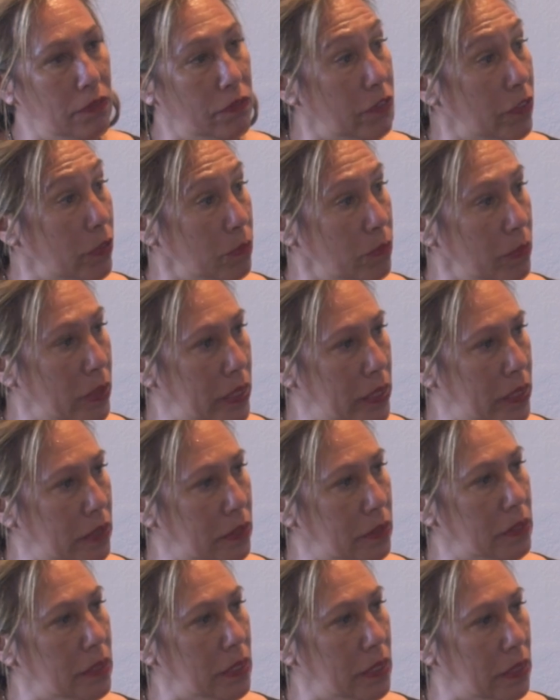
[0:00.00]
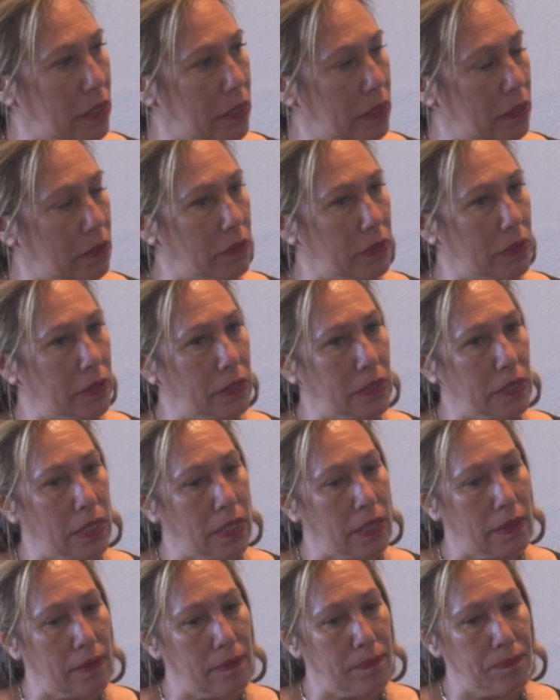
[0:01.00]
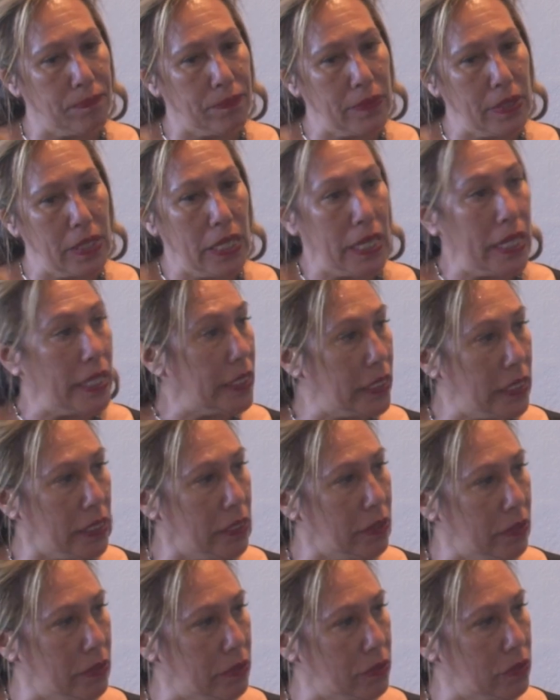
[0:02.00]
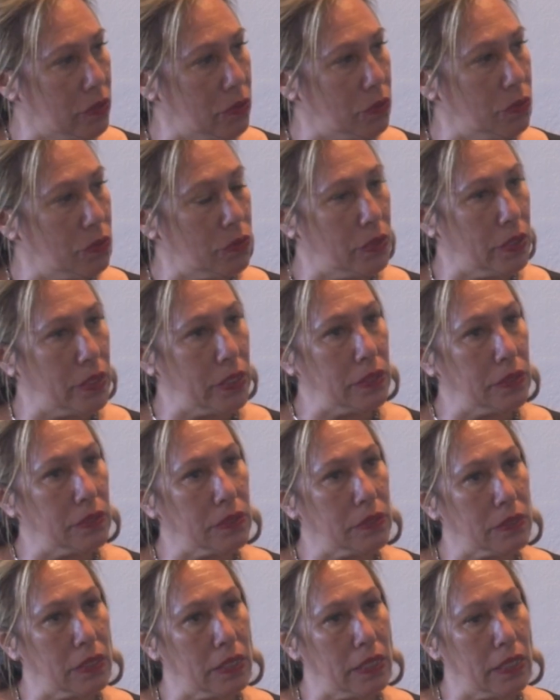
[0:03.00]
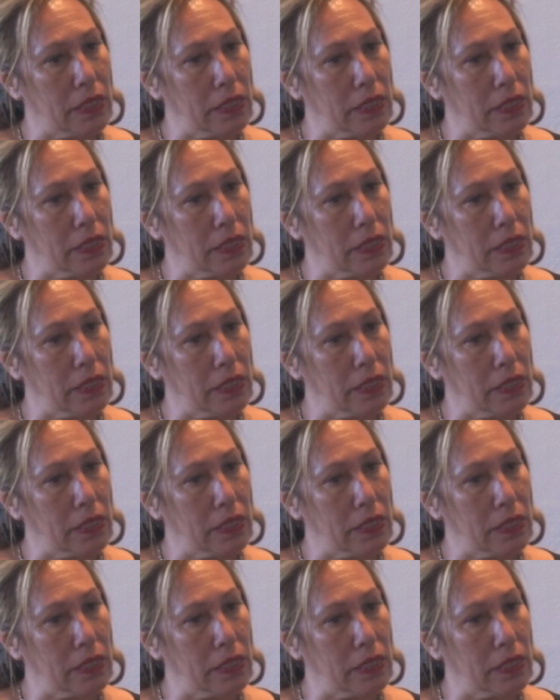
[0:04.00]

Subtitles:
filmmakers here and hear their stories